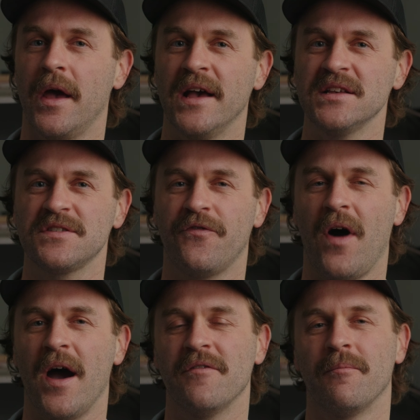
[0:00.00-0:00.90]

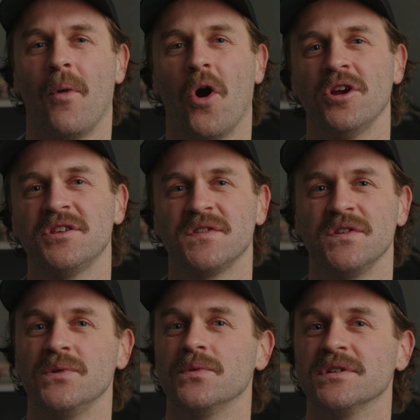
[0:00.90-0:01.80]
S5 Mark
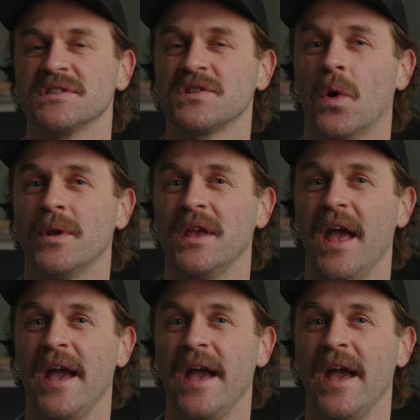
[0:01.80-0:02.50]
II, the Sony